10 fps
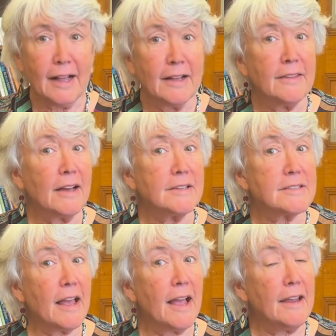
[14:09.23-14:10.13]
That's
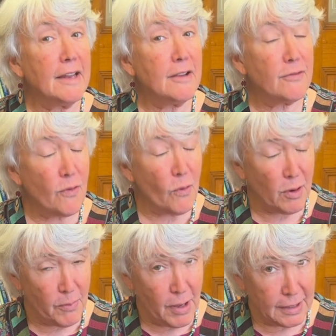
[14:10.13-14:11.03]
84
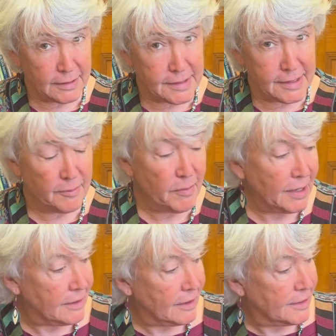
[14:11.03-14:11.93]
bottles in a
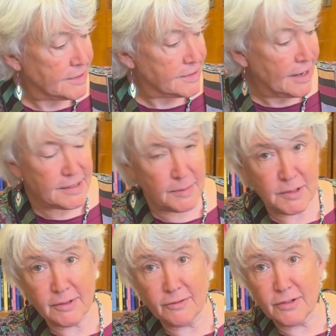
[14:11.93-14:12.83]
month. And I just asked them
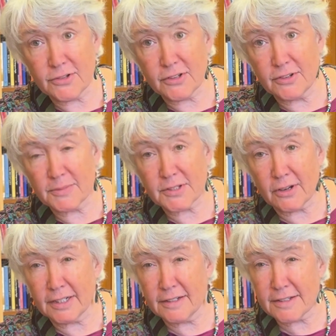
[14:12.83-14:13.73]
to envision them
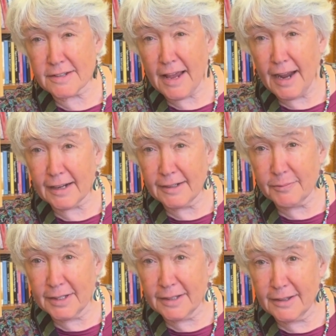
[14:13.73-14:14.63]
starting to stack up
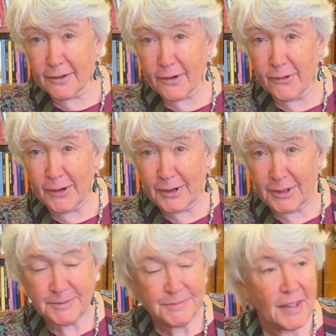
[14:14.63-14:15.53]
in their corner.